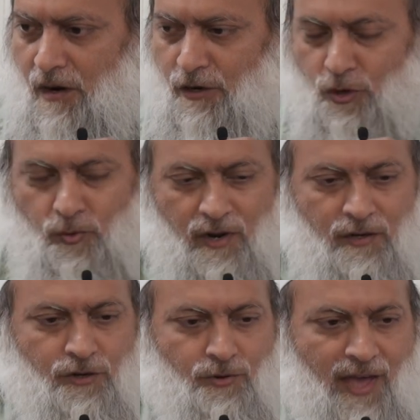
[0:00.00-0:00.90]
are you
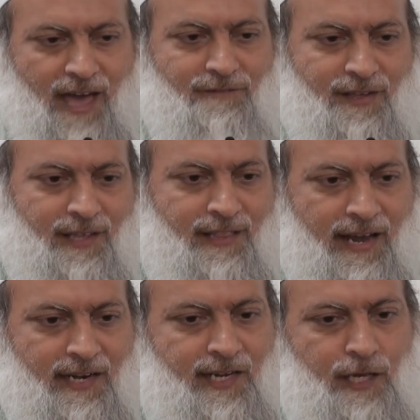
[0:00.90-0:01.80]
willing to do everything
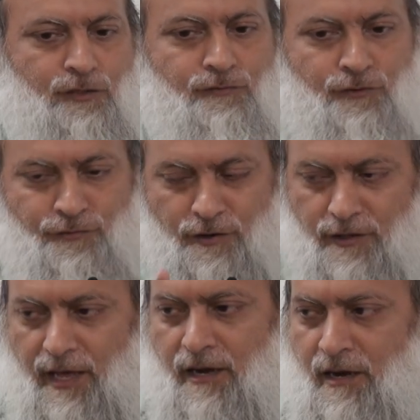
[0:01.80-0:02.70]
that it takes to
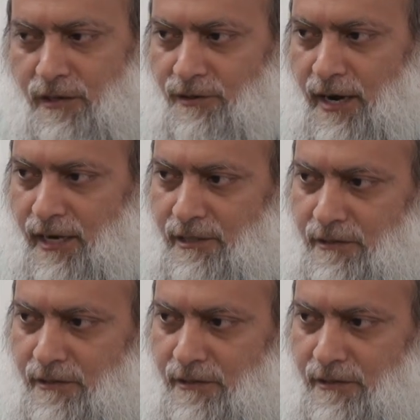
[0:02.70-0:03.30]
fulfill that contract?